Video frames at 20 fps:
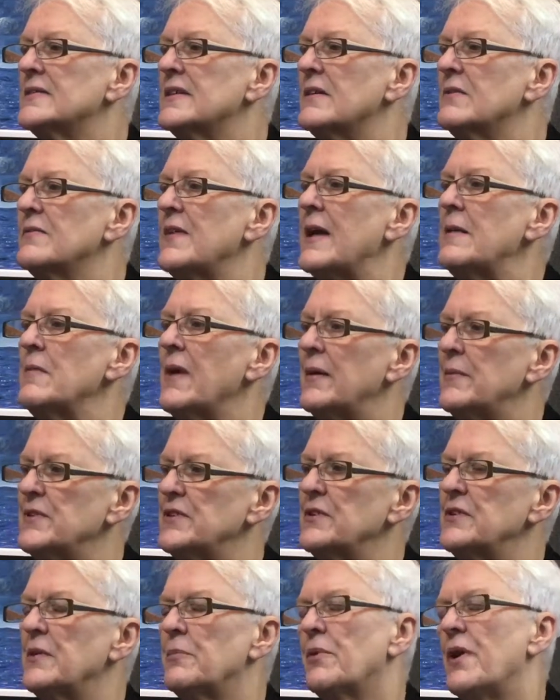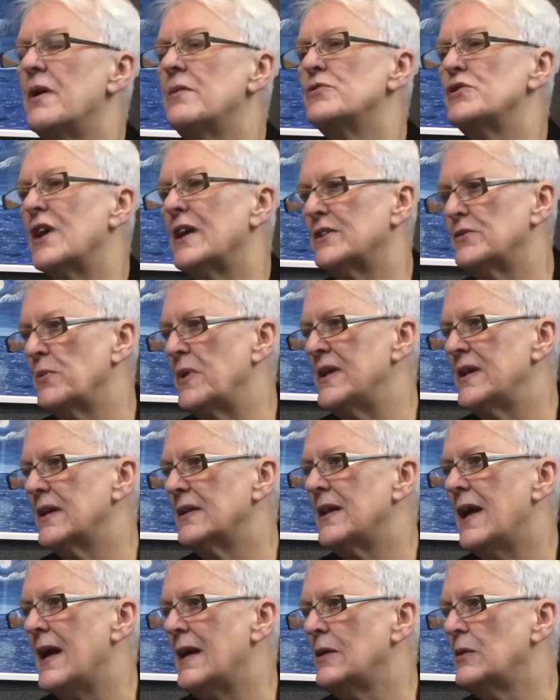So they might be doing a project, we
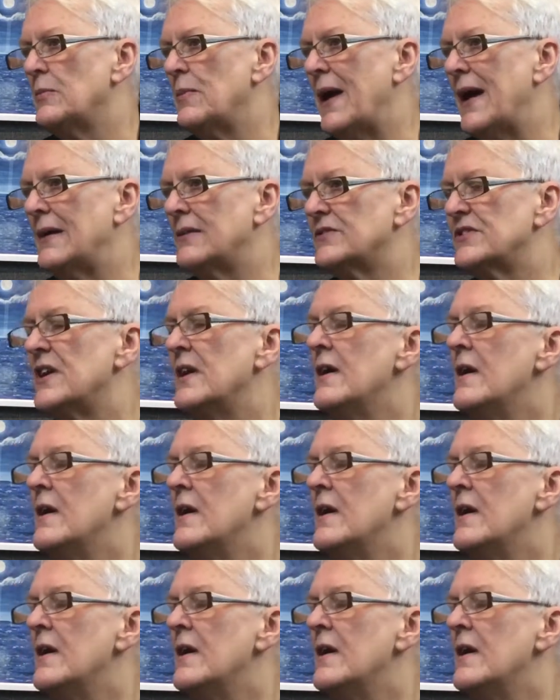can help out.